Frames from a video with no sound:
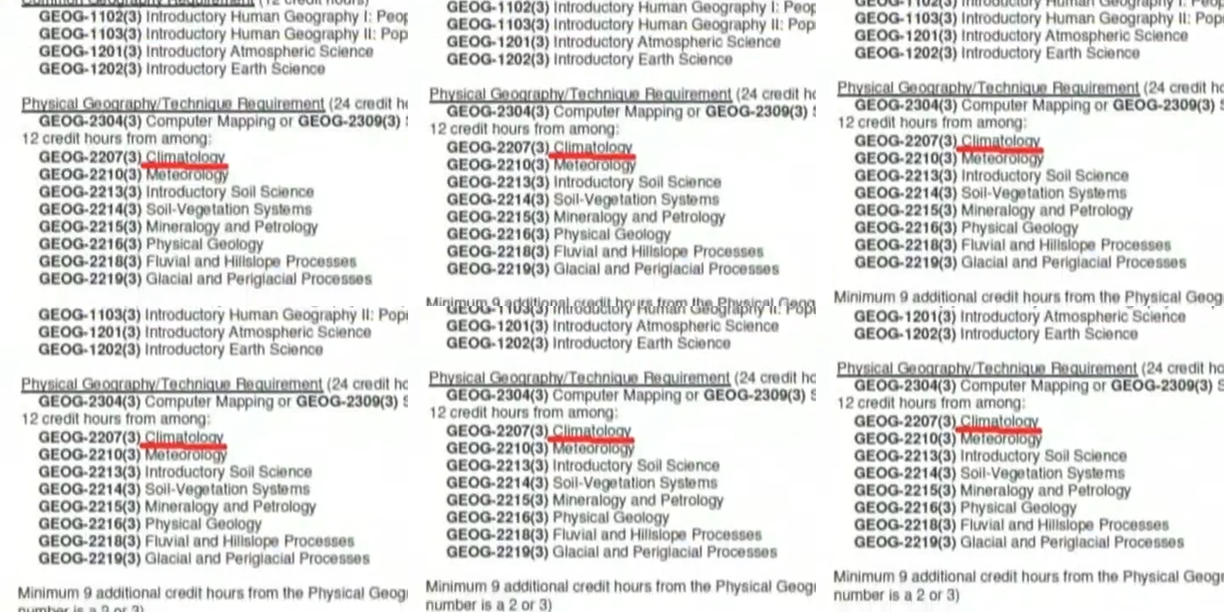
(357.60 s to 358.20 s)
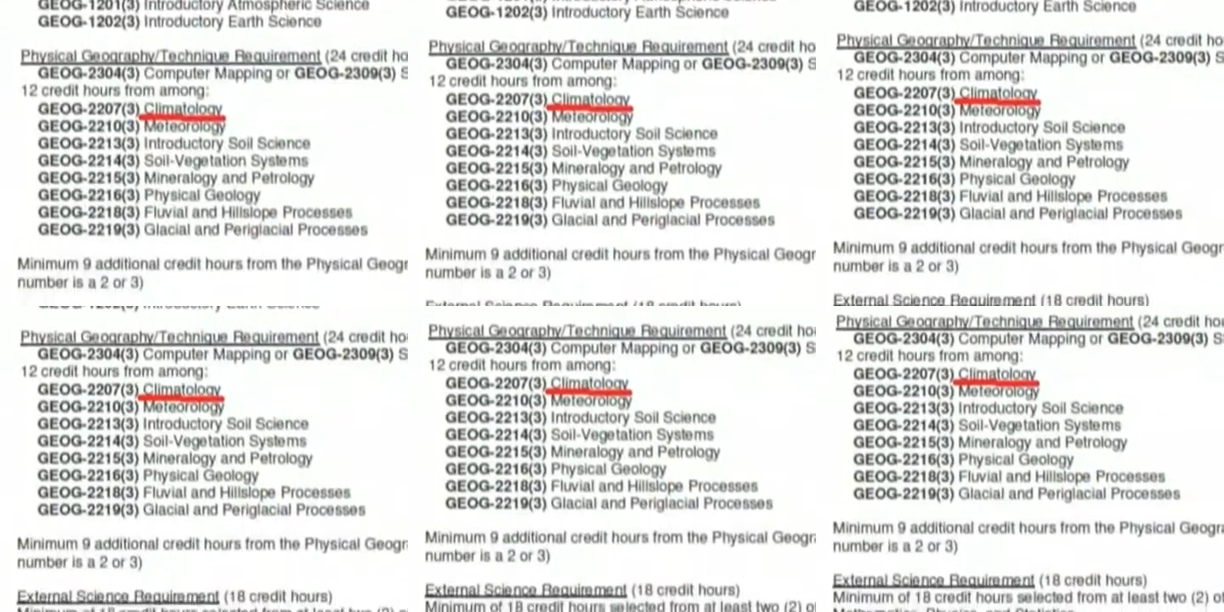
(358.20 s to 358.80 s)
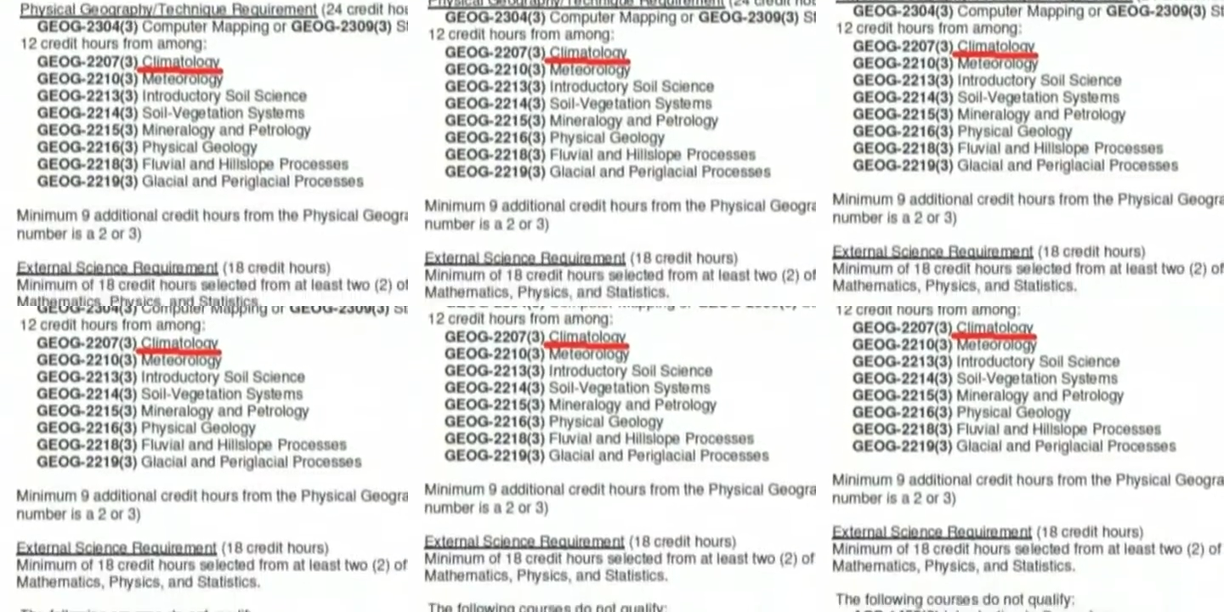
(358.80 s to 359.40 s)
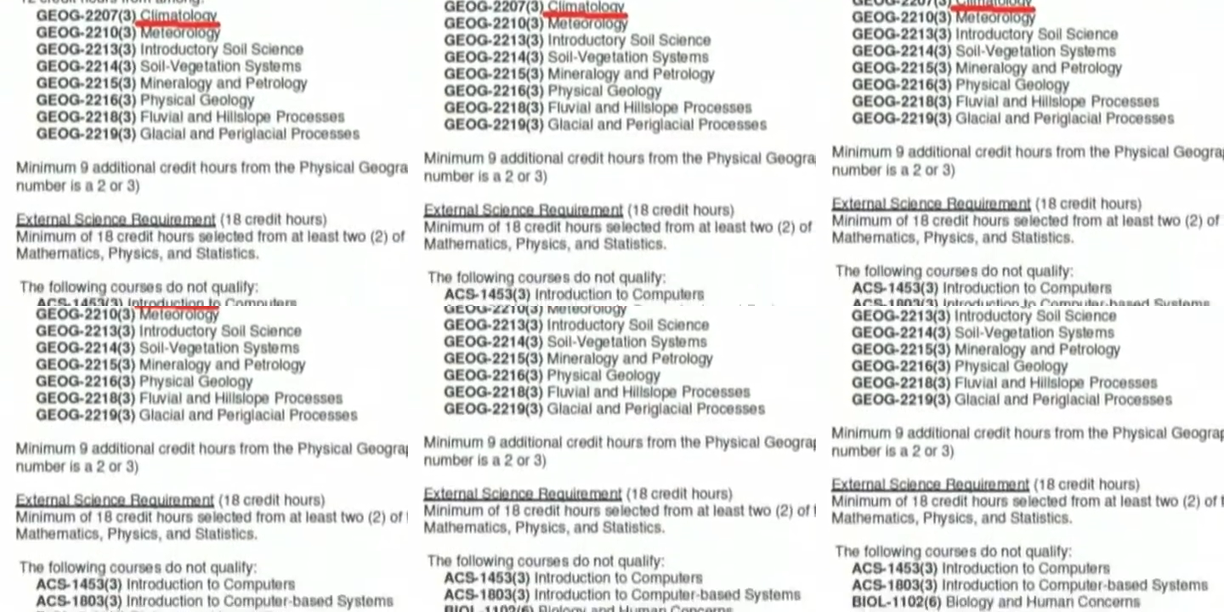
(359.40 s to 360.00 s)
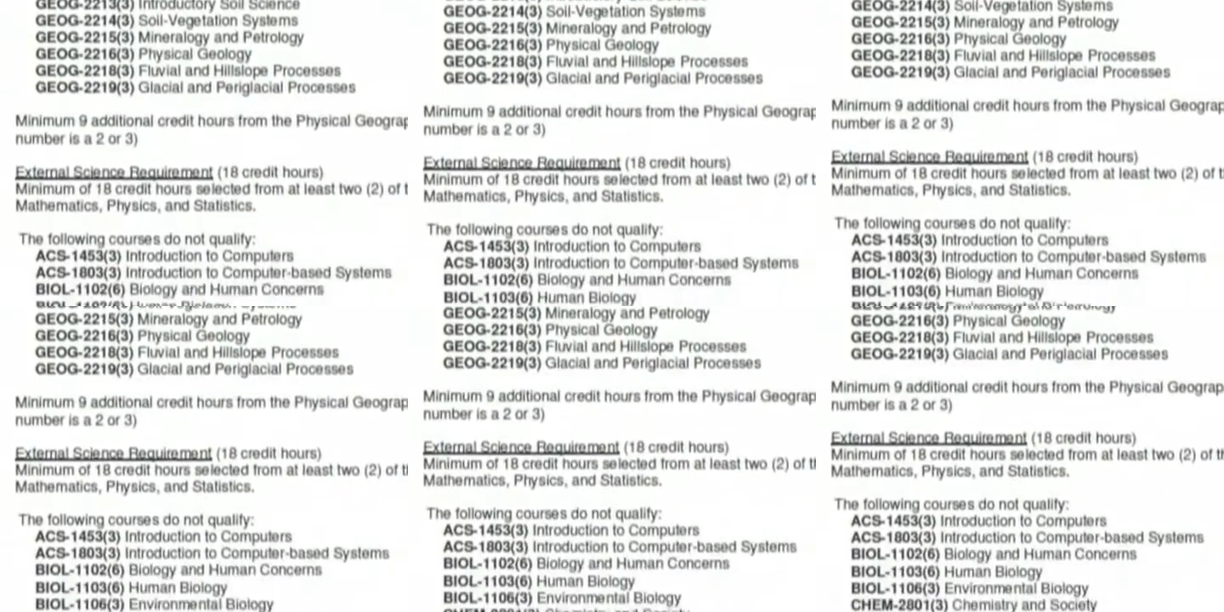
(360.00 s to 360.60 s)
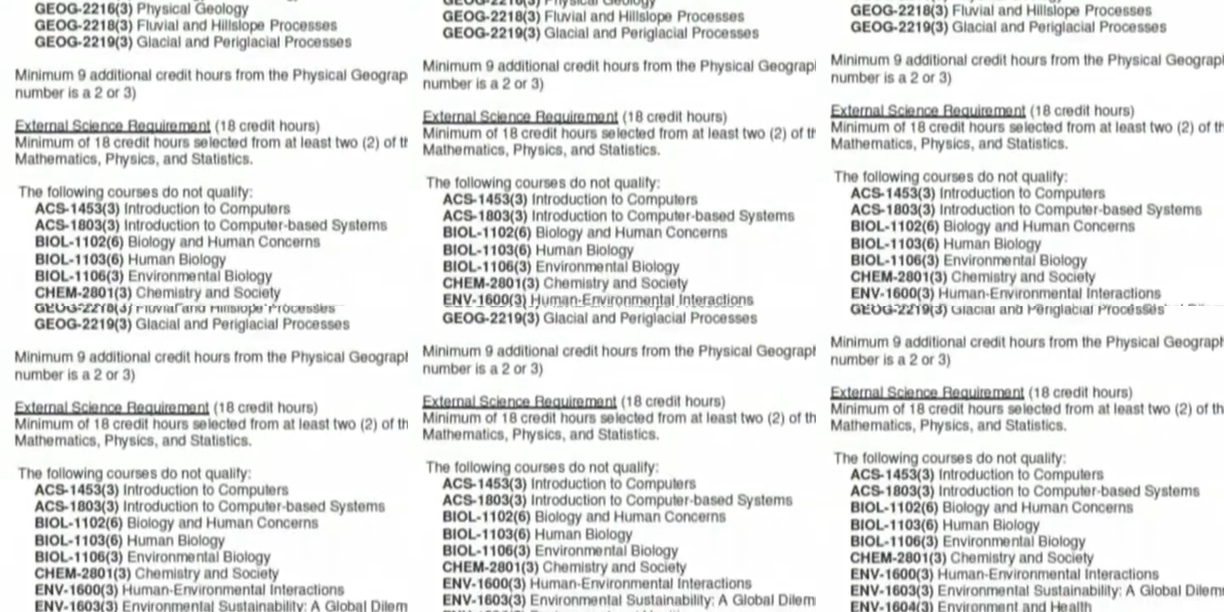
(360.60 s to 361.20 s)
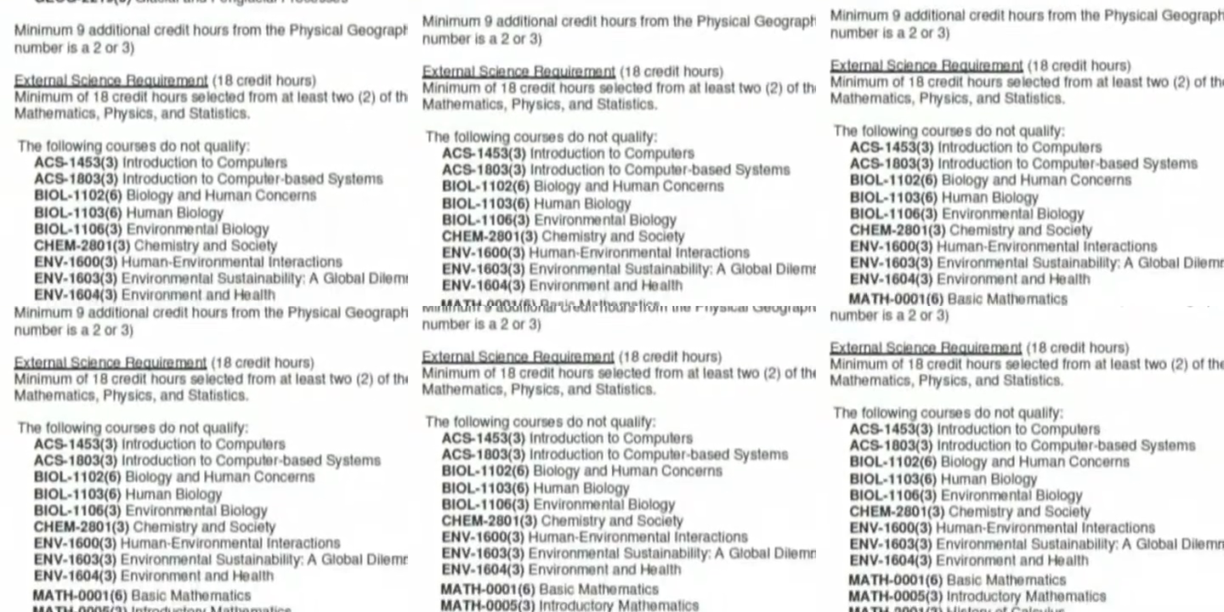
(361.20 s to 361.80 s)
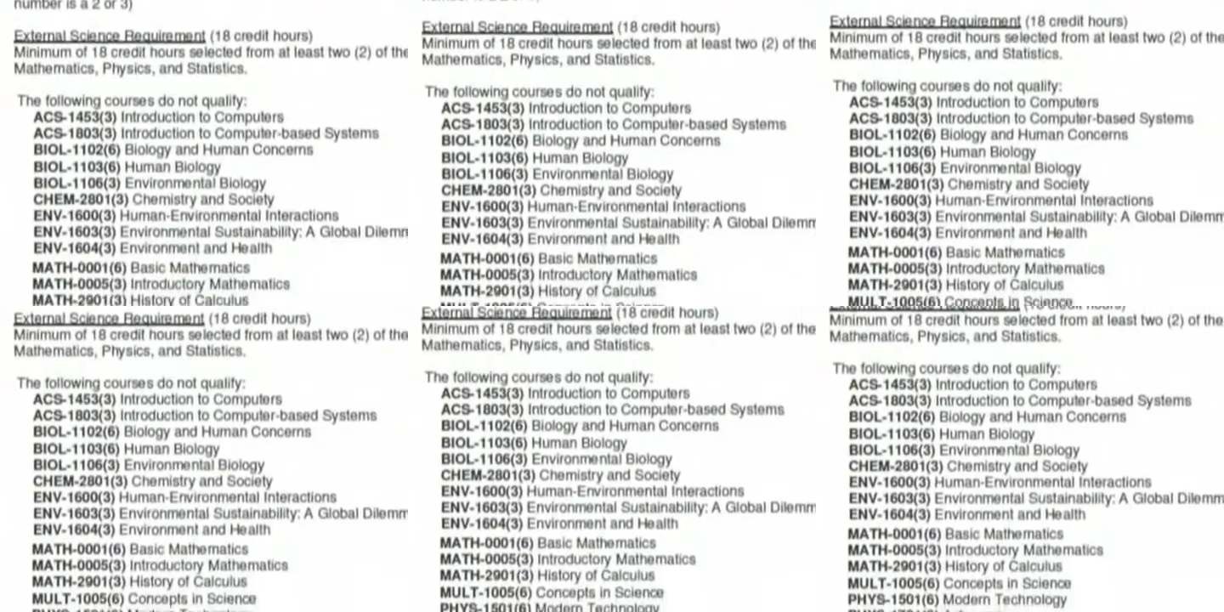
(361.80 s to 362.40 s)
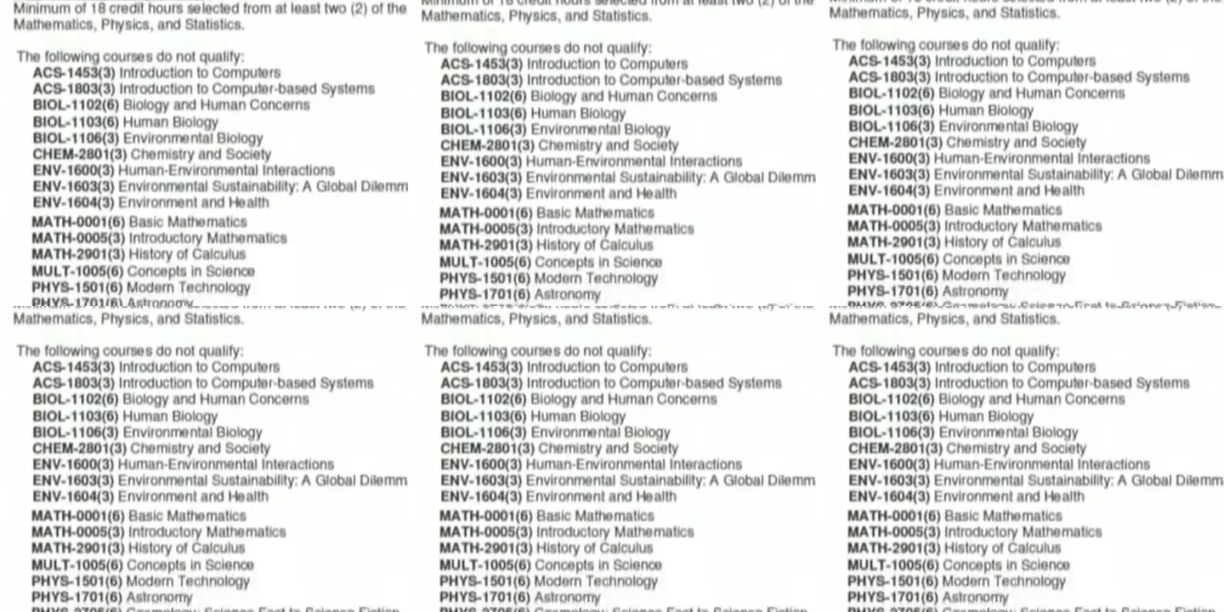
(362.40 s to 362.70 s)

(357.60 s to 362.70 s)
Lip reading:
No face is visible, so there are no lips to read.